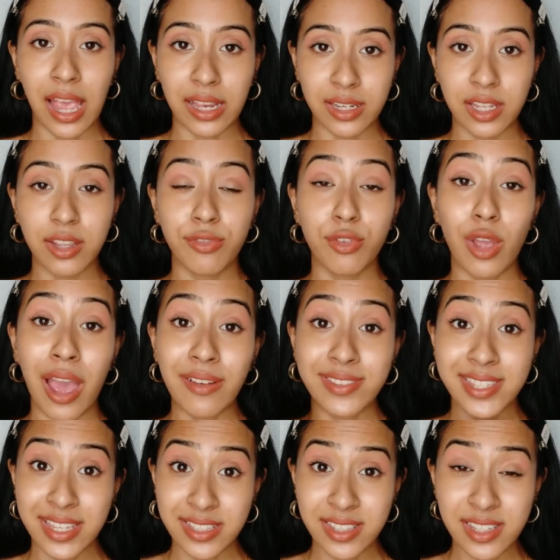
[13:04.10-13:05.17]
acne, if you have
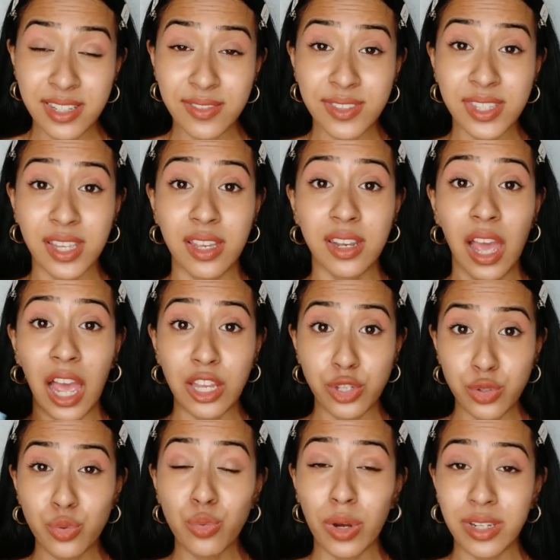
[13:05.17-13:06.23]
sensitive skin, I
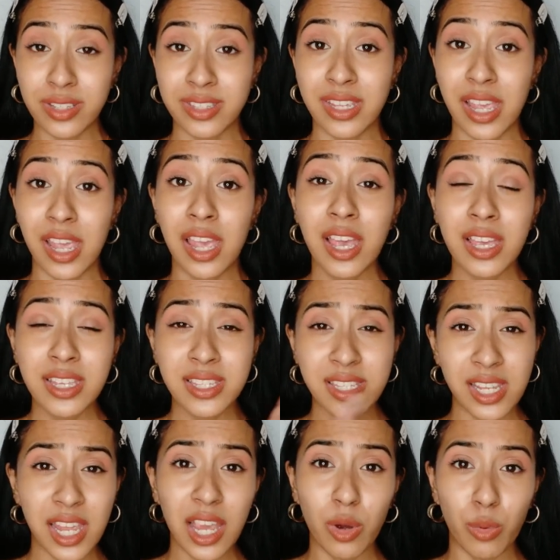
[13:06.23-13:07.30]
do want to say
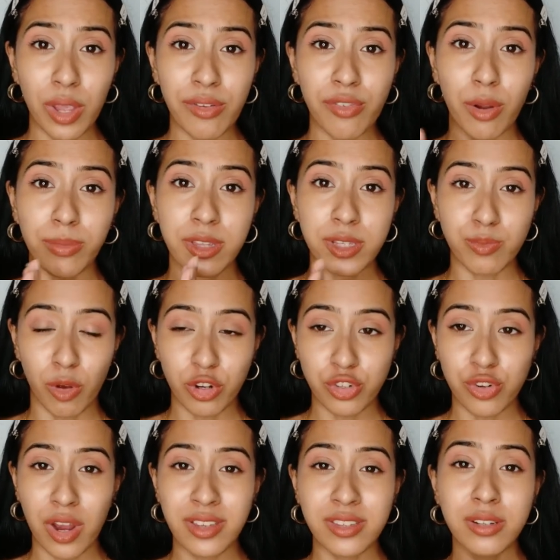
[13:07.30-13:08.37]
stay away from this
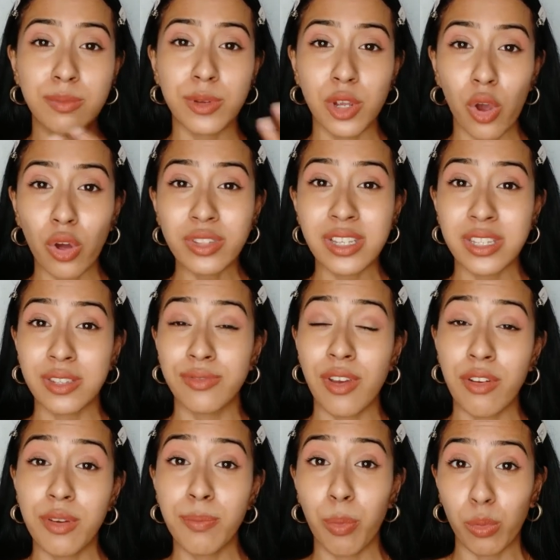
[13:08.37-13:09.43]
moisturizer because it's
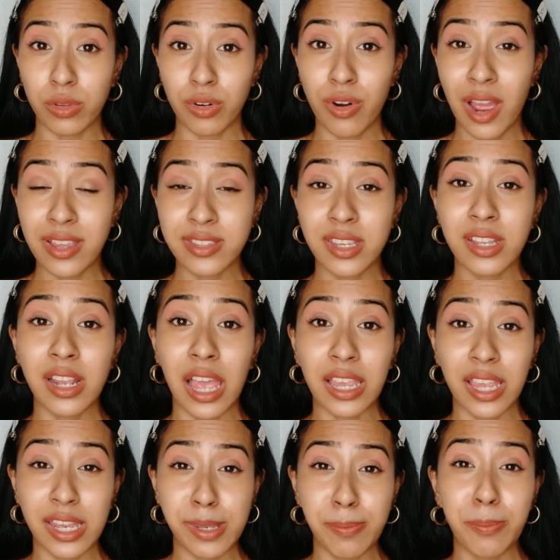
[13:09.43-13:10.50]
very polarizing. Like,
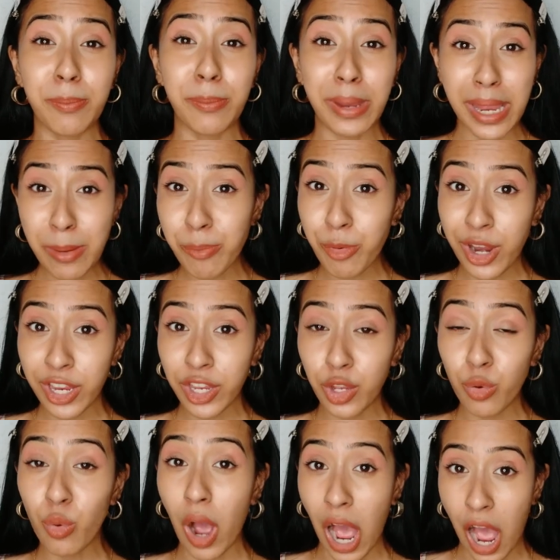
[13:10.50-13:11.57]
it may break
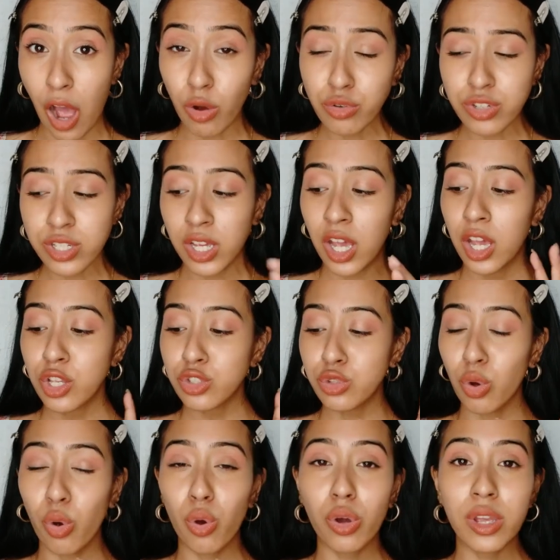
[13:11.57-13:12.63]
you out.
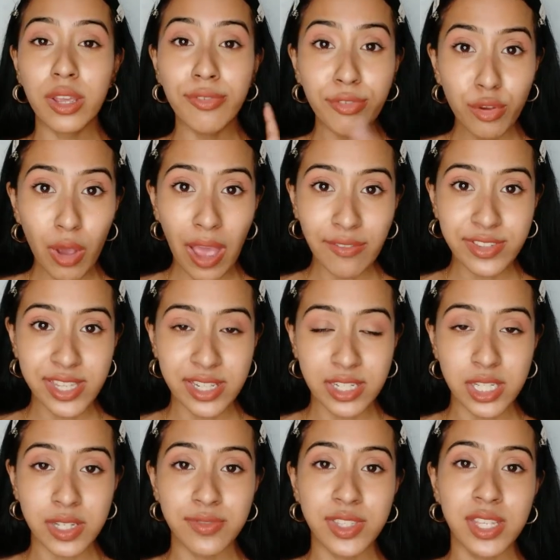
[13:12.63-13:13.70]
So if you have
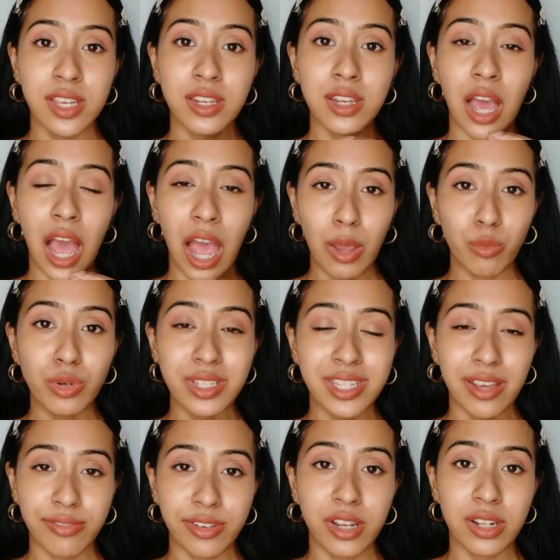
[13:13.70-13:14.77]
sensitive skin, I would
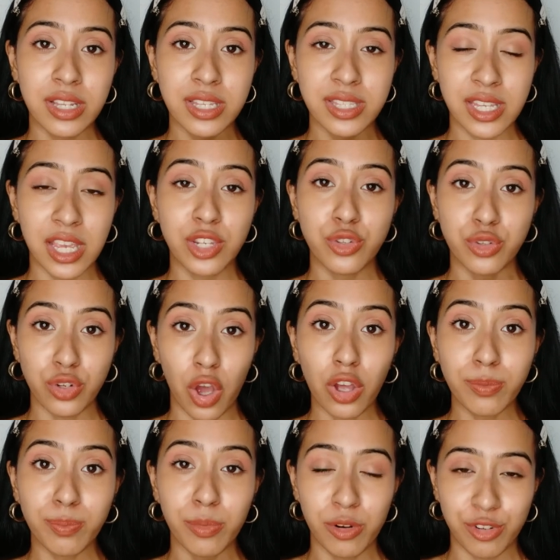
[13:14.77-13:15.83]
definitely say do
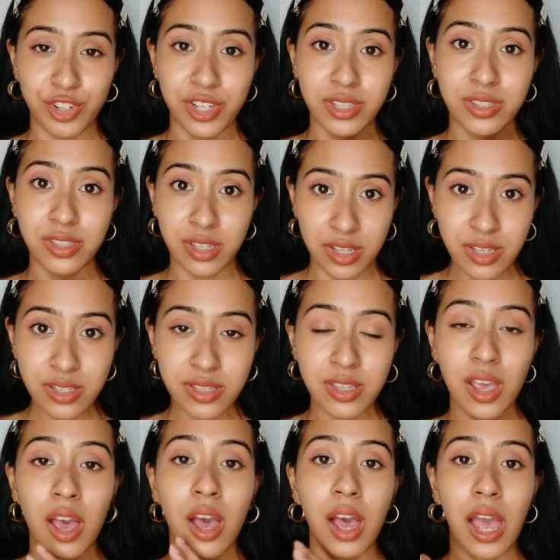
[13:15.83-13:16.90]
not purchase this
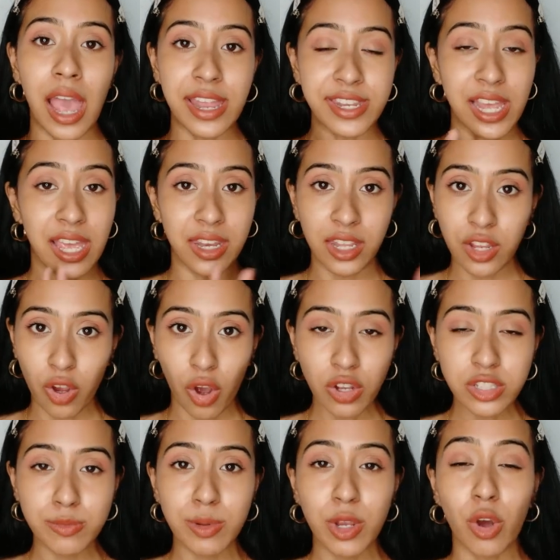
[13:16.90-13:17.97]
at any
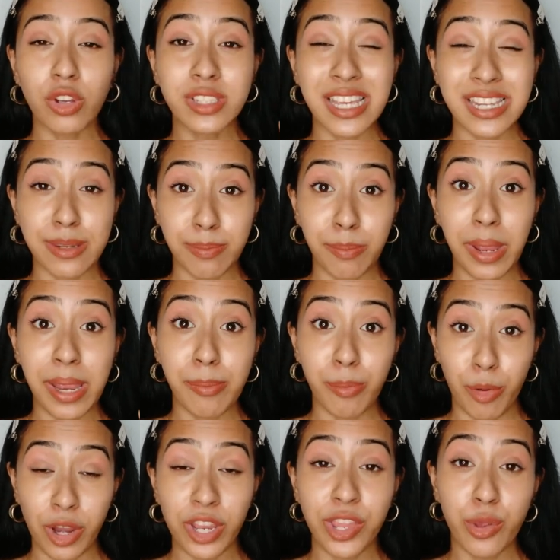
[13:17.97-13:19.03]
cost because it may
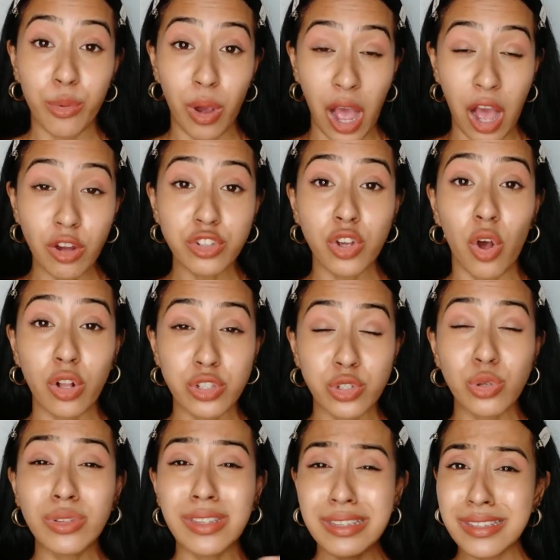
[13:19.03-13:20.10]
break you out.
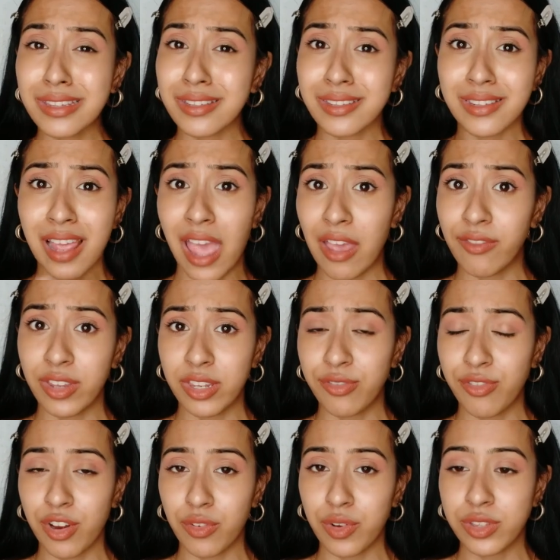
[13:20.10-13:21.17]
Also, this doesn't have any
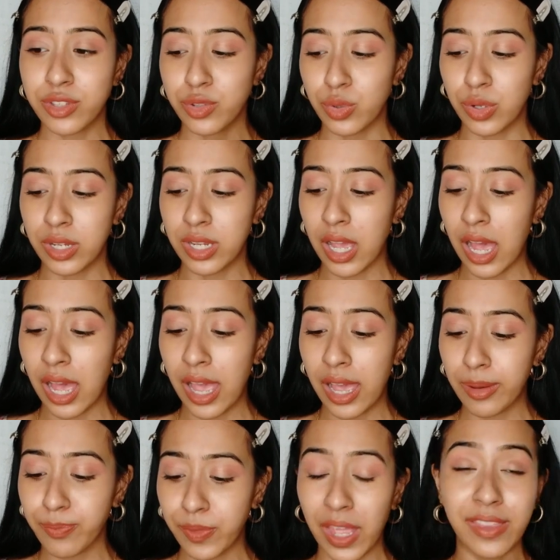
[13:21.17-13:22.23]
fragrance to it,
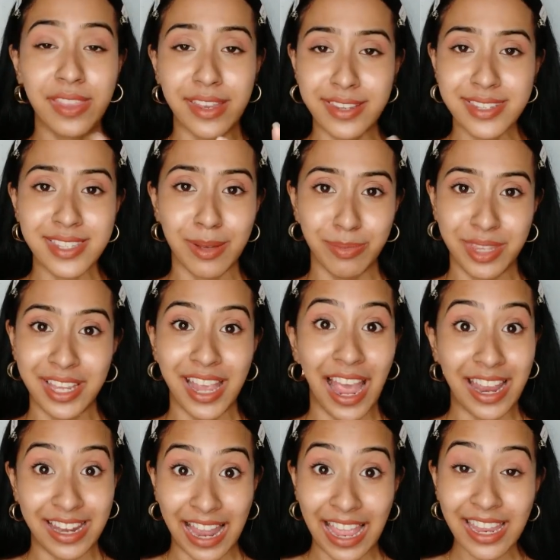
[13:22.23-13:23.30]
uh, and that is something
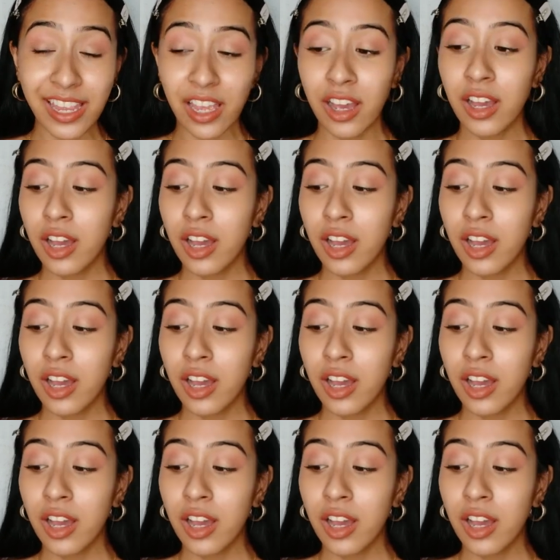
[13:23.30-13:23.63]
I like.